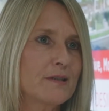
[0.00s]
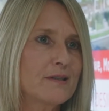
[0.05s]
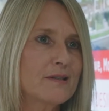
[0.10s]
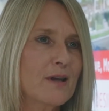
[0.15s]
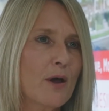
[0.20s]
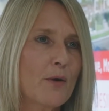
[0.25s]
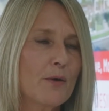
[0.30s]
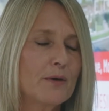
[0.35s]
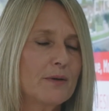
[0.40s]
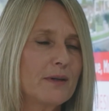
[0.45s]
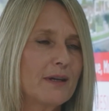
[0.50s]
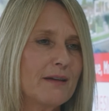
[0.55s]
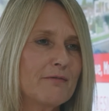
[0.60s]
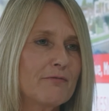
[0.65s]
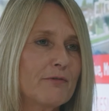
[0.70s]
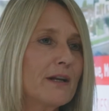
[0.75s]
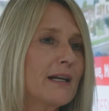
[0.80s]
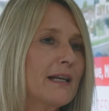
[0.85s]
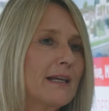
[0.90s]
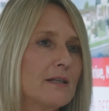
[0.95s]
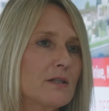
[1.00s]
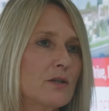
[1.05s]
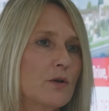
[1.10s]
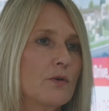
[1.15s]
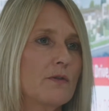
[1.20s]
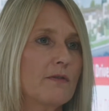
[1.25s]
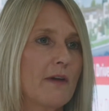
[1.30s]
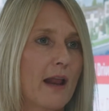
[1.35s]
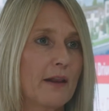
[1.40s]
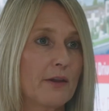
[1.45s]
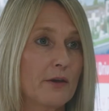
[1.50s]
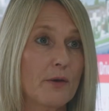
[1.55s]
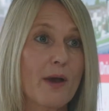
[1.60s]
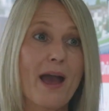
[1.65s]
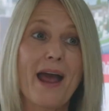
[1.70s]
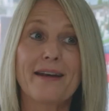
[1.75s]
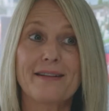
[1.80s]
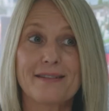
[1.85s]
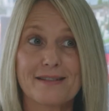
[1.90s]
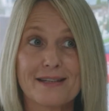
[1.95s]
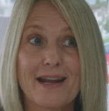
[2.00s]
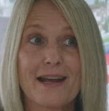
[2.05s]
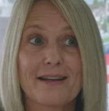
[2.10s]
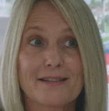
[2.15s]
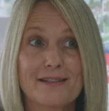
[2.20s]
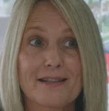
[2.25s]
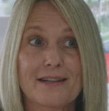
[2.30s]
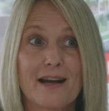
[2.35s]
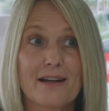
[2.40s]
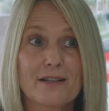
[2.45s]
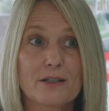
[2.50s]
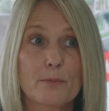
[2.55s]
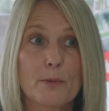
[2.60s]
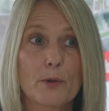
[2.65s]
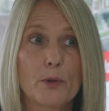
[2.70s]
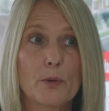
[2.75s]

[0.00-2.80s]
So it really is good value and it's tax deductible.